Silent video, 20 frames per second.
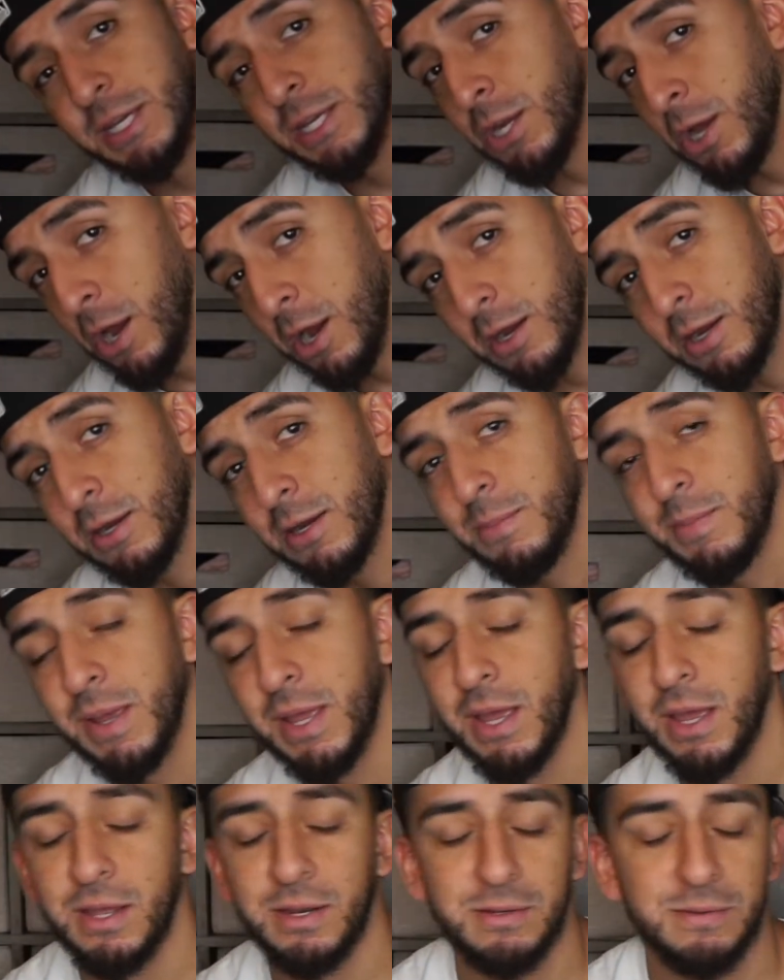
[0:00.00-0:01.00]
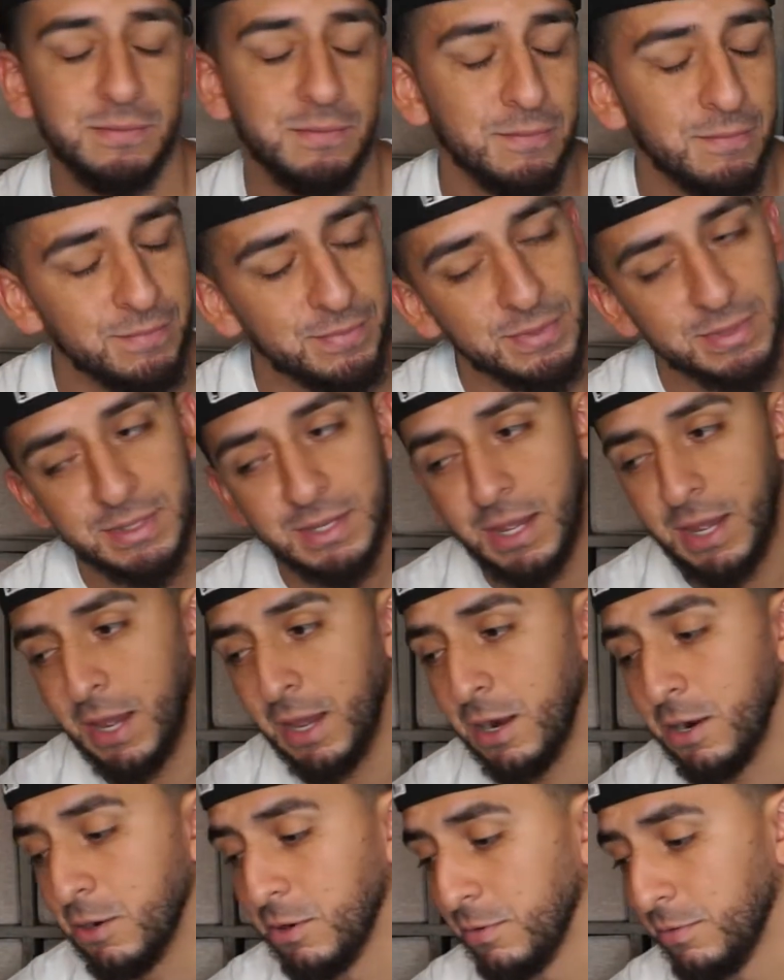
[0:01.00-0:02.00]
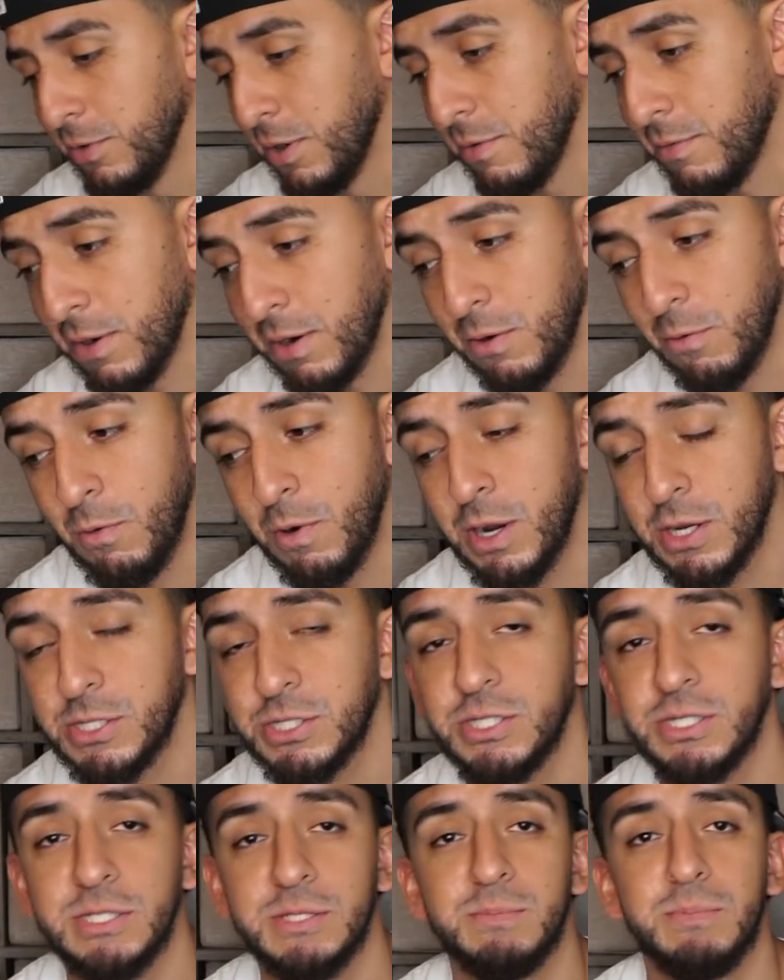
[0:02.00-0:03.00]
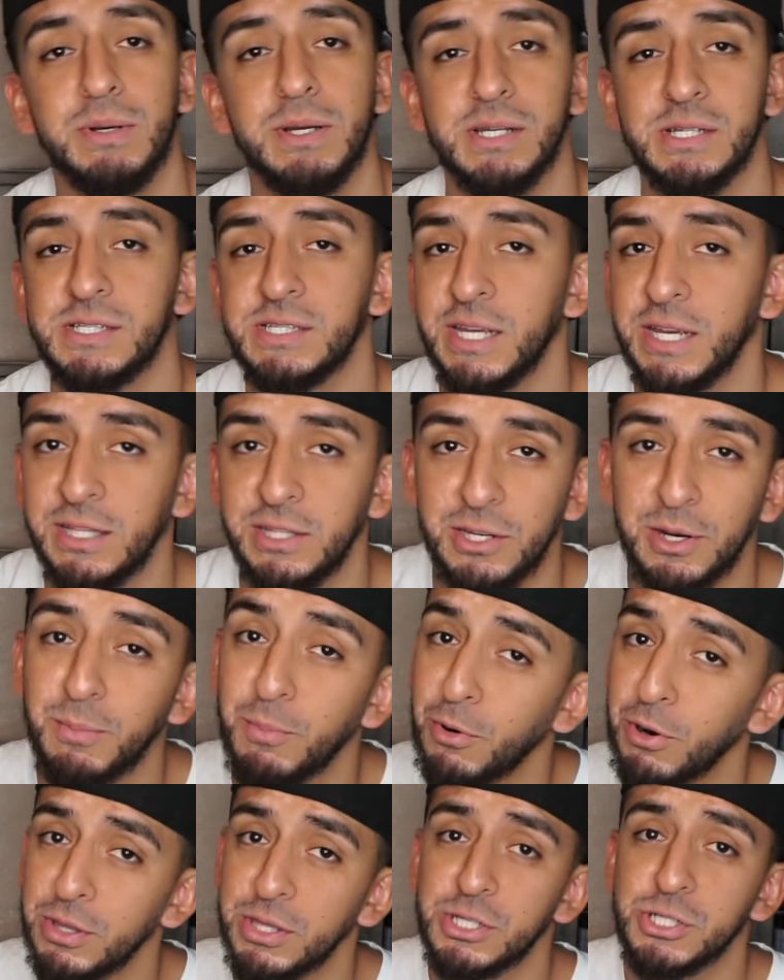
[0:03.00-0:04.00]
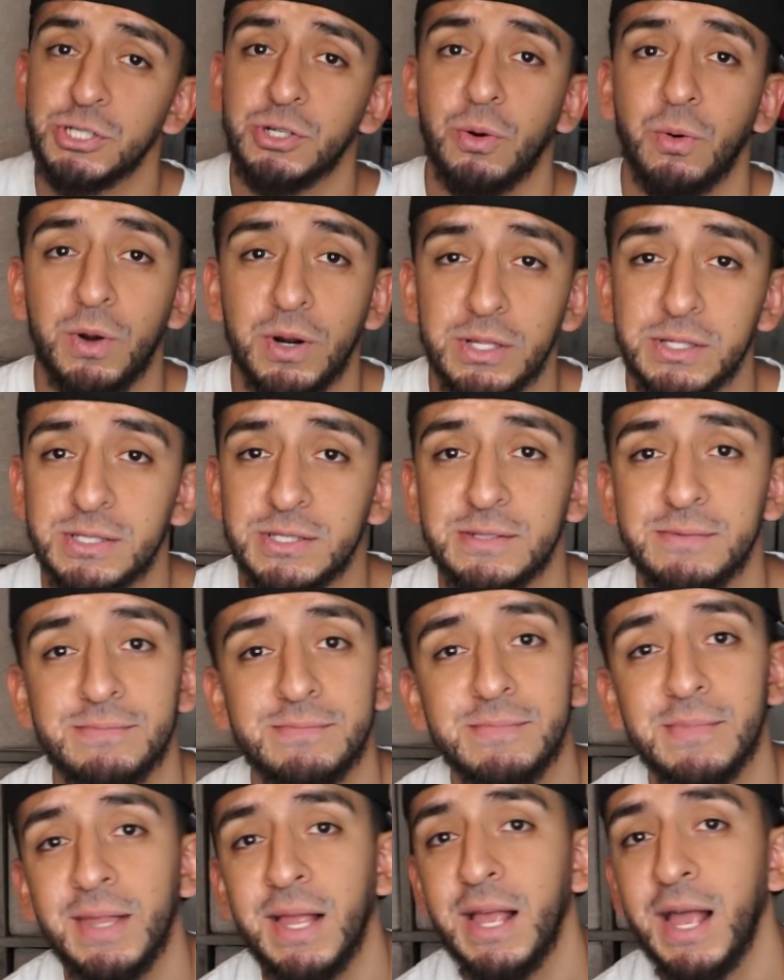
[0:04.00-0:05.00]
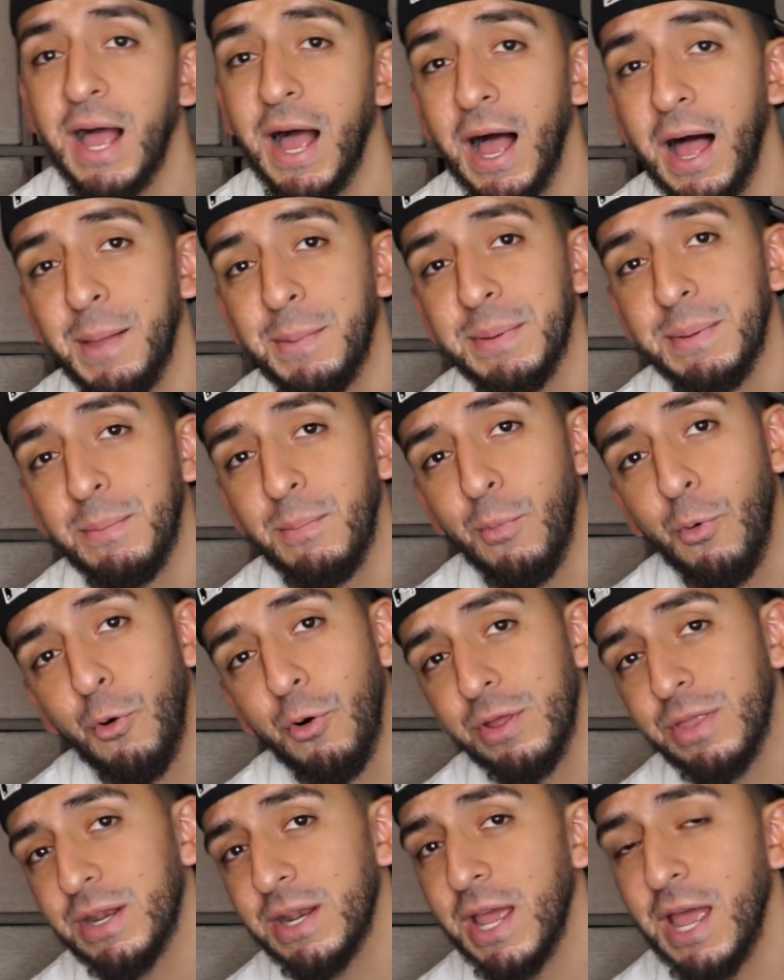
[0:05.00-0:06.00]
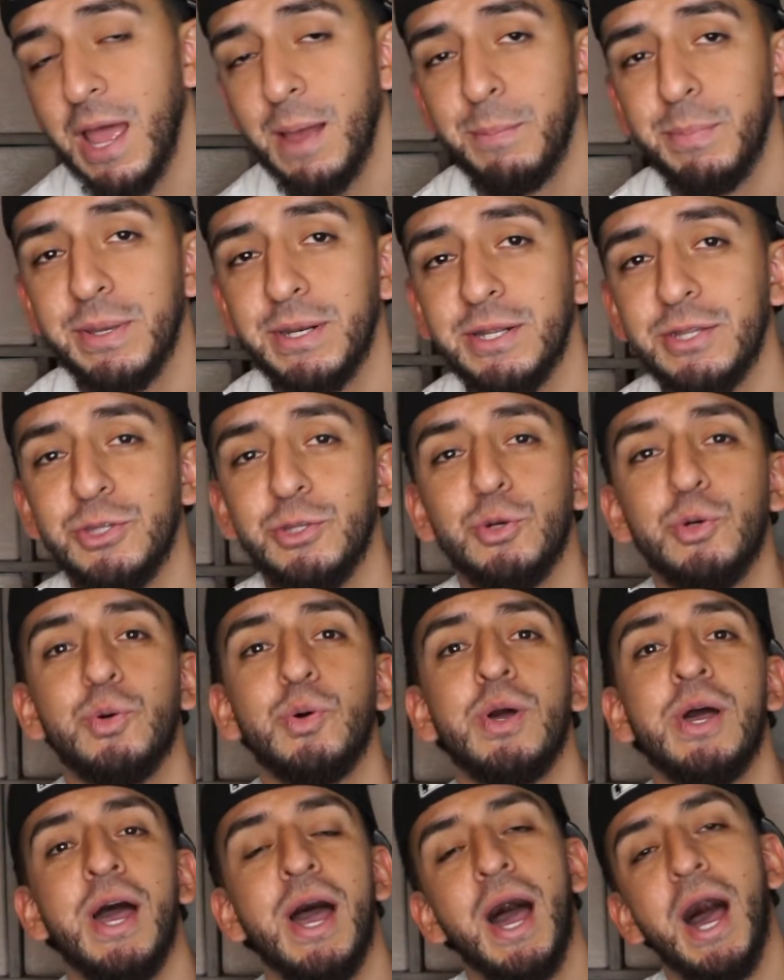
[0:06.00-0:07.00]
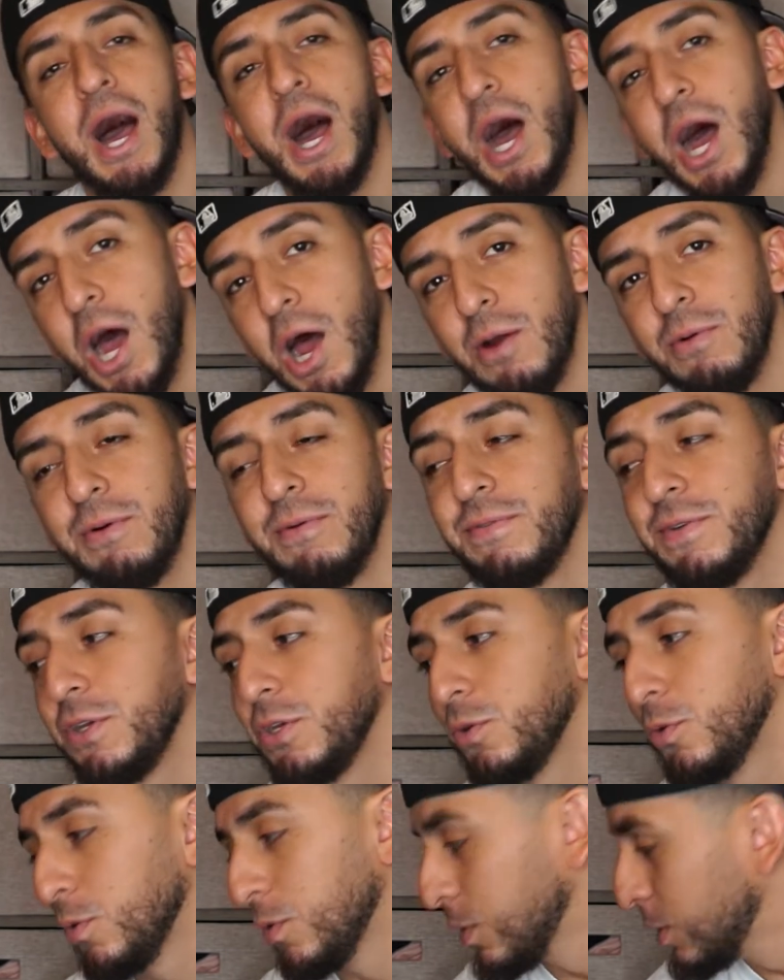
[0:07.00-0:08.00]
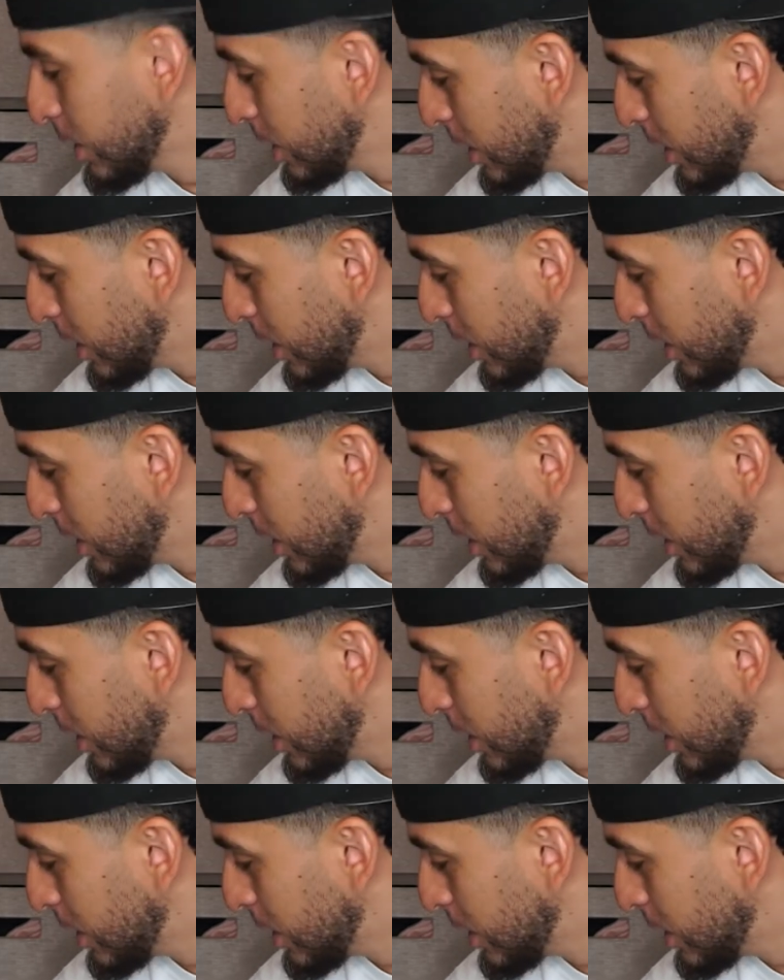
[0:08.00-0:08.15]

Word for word: Inaka, man, I don't know if you're ever gonna watch this, but send your boy the shorts. I'll be more than happy to do a review